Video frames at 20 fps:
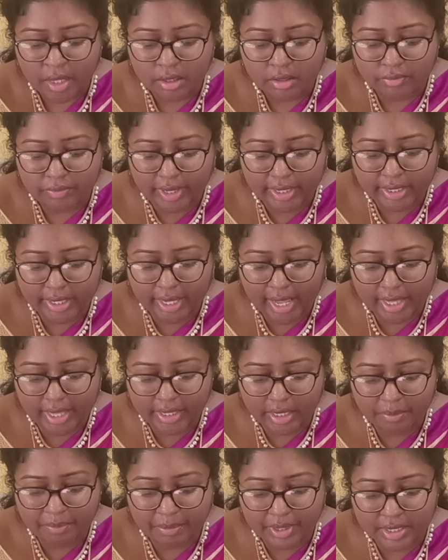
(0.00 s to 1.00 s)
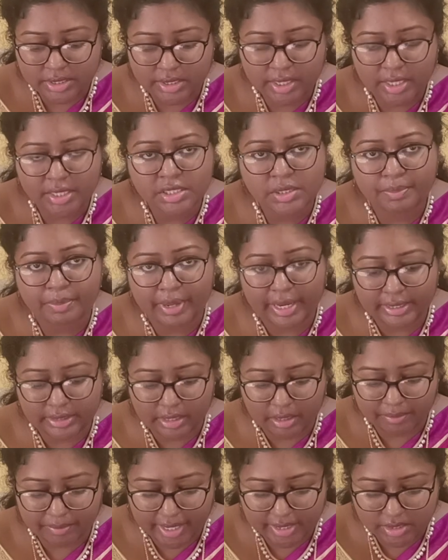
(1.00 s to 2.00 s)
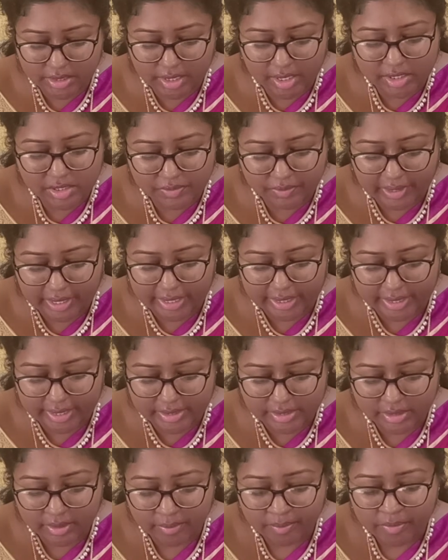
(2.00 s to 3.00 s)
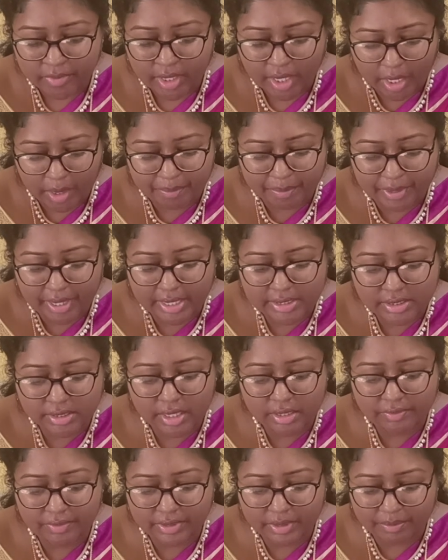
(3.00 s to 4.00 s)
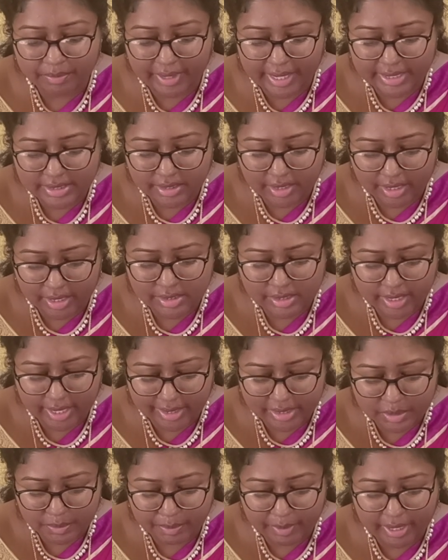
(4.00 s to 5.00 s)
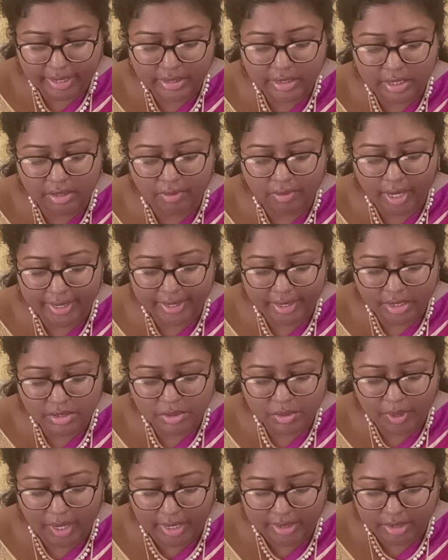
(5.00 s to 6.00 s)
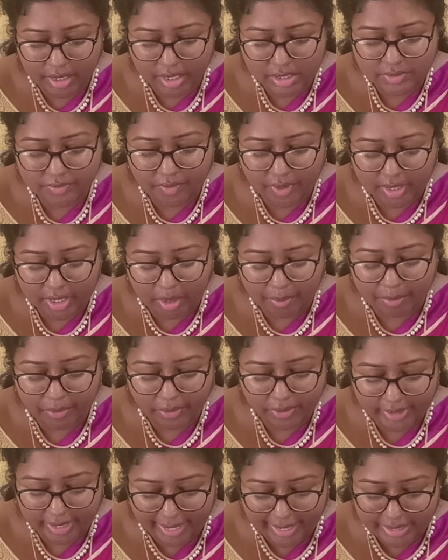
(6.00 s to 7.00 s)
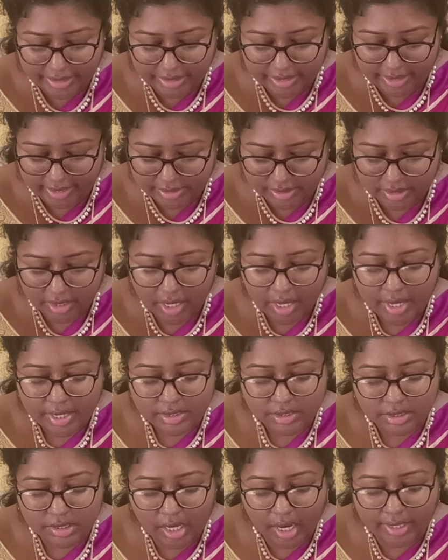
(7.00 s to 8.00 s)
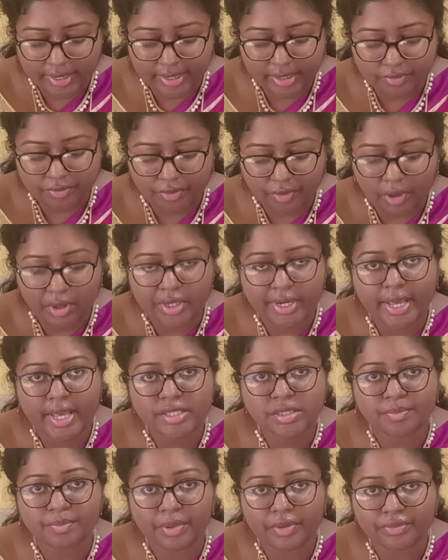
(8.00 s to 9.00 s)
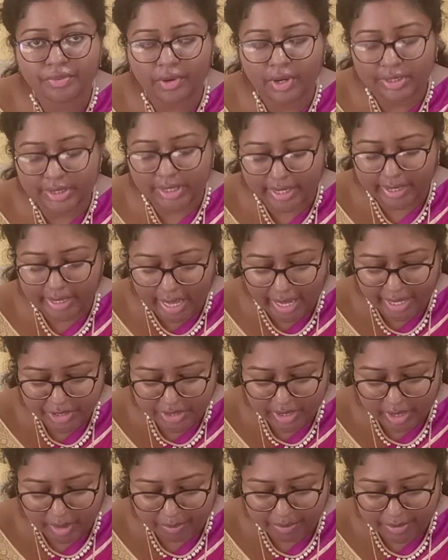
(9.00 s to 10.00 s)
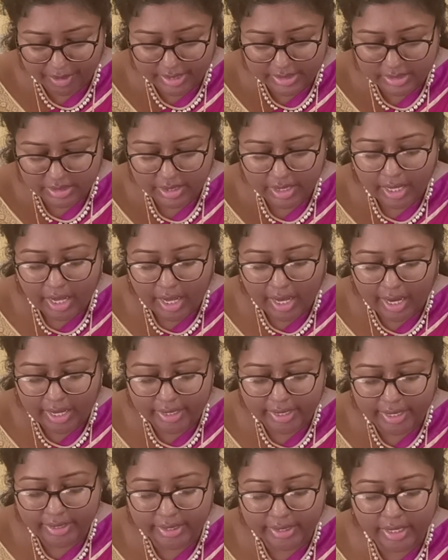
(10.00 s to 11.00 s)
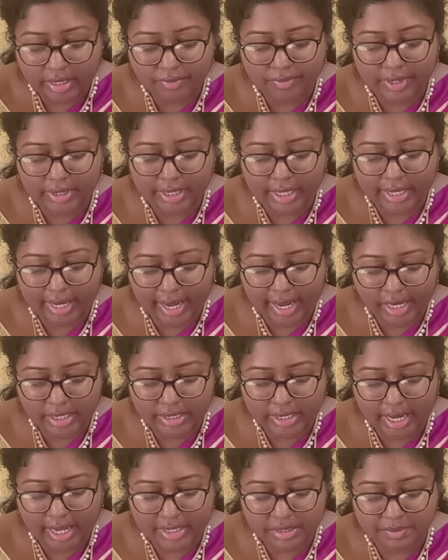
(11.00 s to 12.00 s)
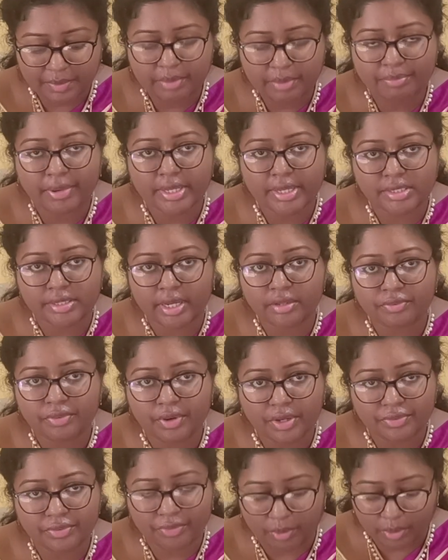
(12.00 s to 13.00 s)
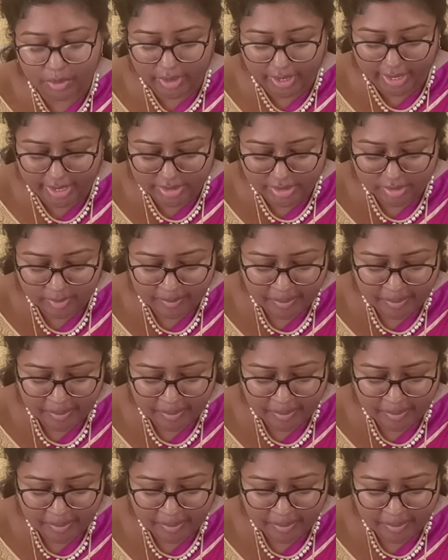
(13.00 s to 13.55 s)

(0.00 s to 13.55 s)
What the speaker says: When can a person spread the measles virus? A person with measles can spread the virus to others for about 8 days, starting 4 days before the rash appears and ending when the rash has been present for 4 days.